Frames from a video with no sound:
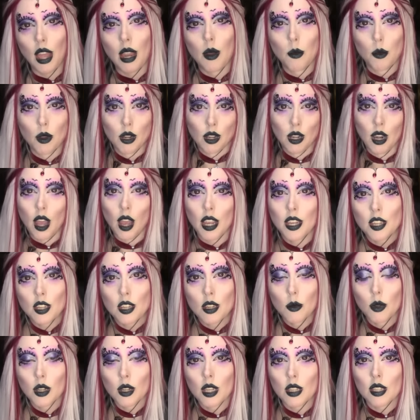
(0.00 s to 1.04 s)
they were nice
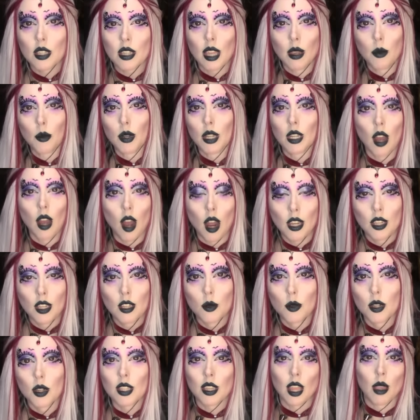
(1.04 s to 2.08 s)
to us. They were kind
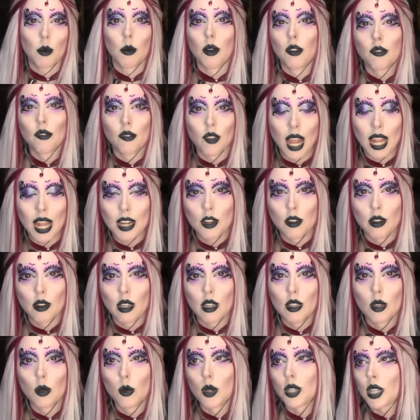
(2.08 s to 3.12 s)
to us. They were
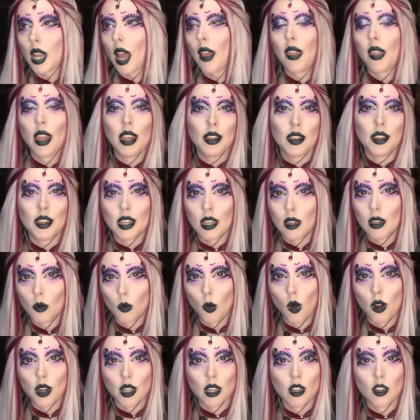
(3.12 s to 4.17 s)
flattering to us, and they didn't
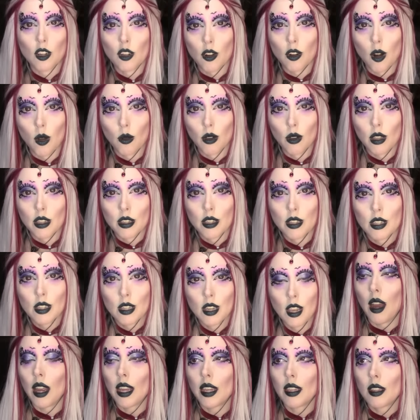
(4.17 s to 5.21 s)
want to control us.
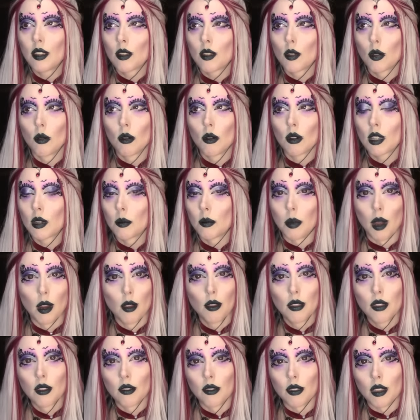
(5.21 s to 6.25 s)
I talked to
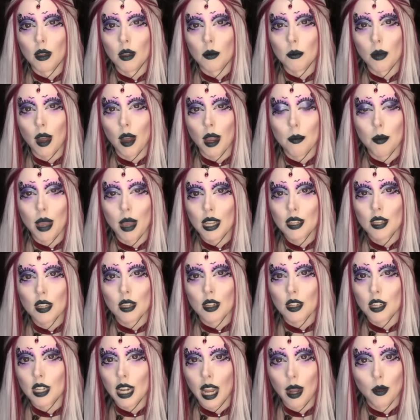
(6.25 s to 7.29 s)
both of them by
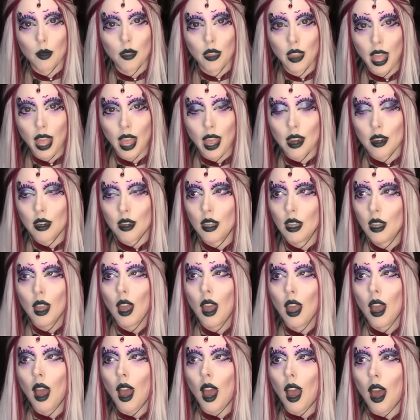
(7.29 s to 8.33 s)
message now and then.
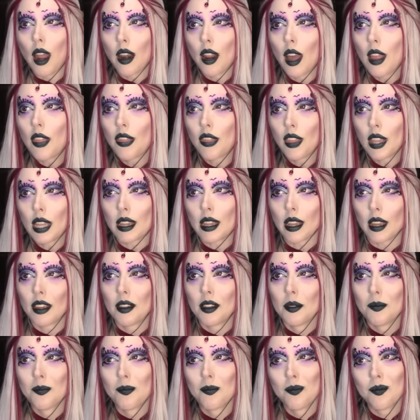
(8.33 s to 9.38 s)
And I think
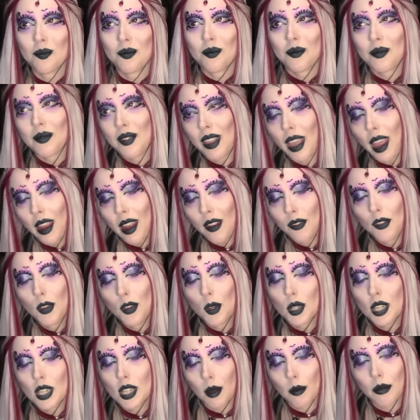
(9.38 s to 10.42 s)
if
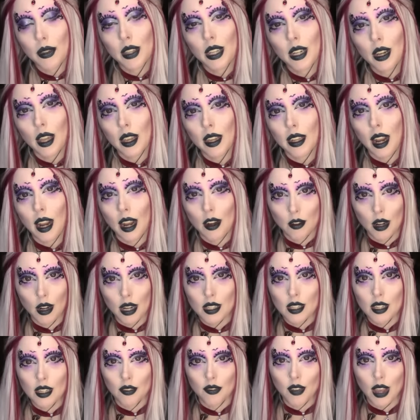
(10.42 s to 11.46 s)
you're something like an
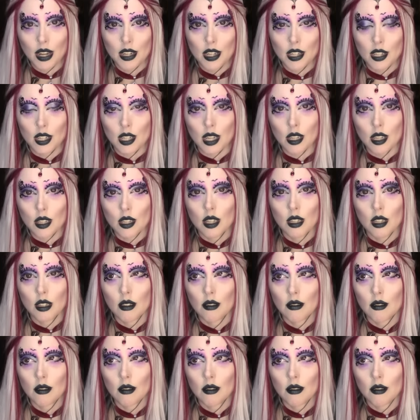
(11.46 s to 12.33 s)
anorexia fetishist,